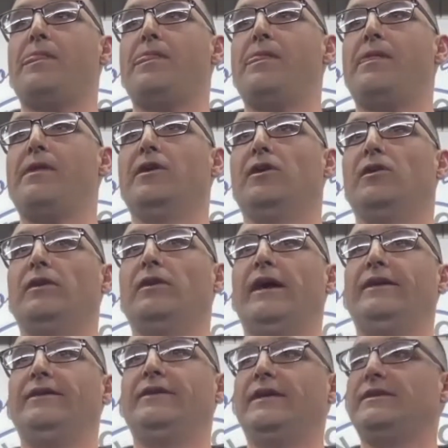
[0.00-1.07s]
you know,
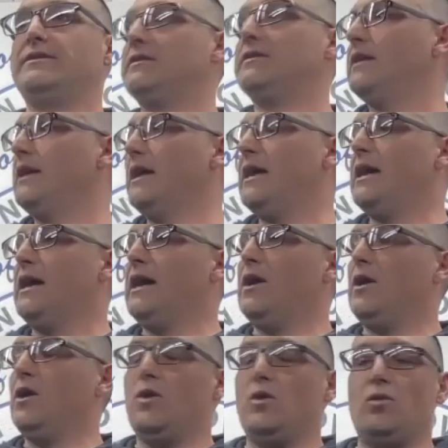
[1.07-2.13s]
and then
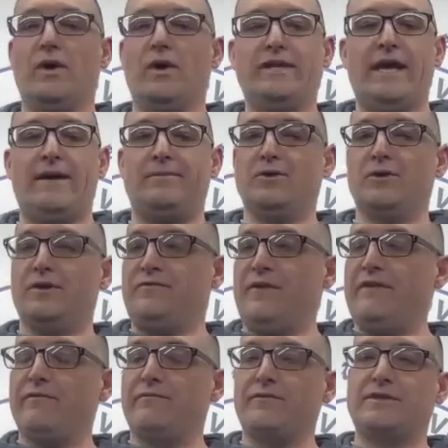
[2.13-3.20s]
one day I'm doing a
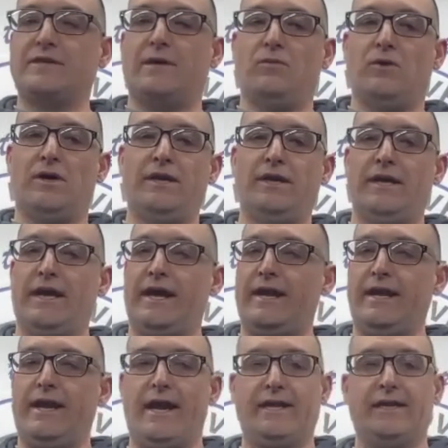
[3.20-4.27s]
favor for someone
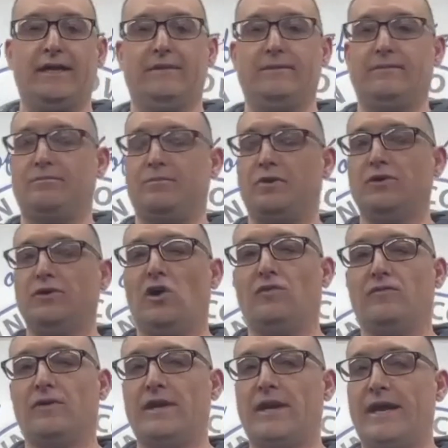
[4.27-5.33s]
and I get pulled
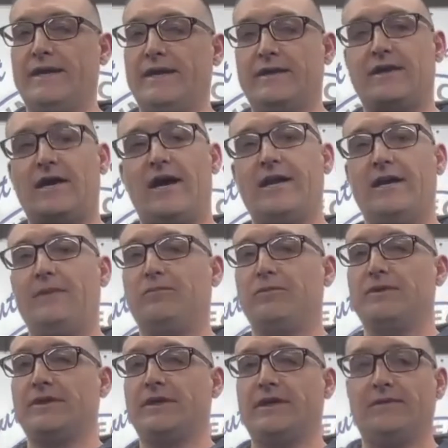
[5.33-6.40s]
over and I get caught up
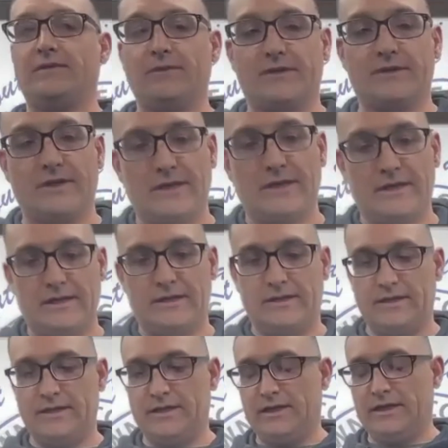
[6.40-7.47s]
with some
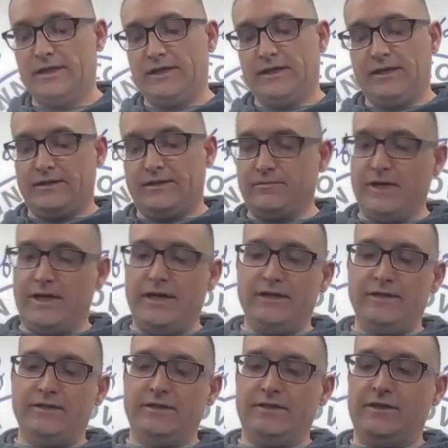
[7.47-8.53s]

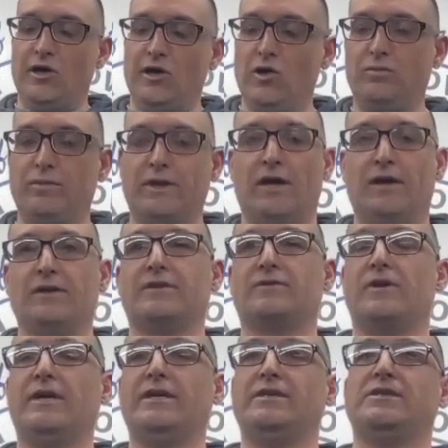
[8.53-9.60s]
guns and dope and all this
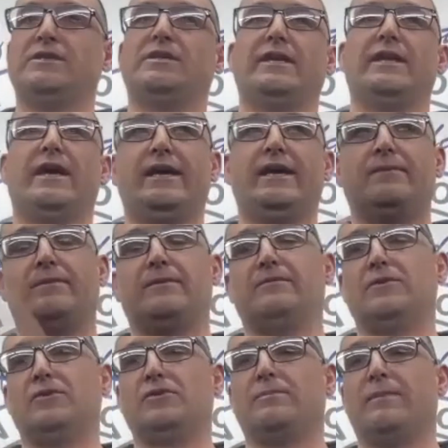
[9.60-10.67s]
crazy shit. And I end up
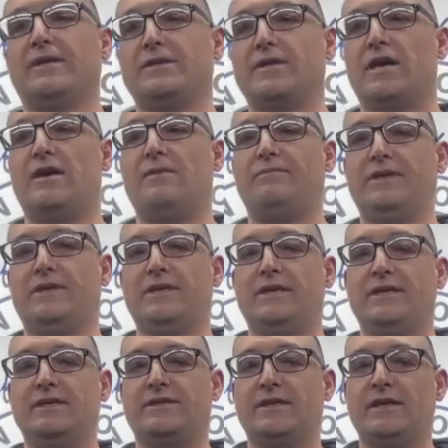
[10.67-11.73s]
losing my job
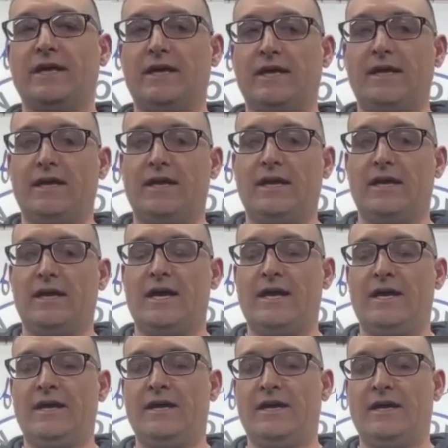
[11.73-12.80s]
because
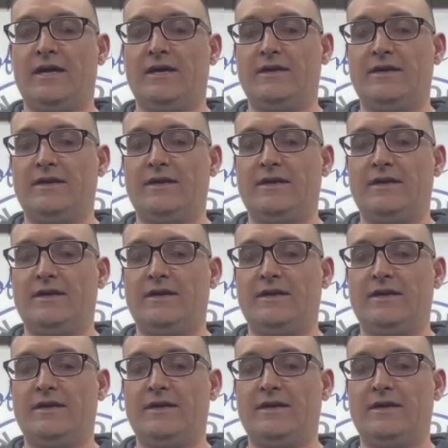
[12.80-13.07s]
I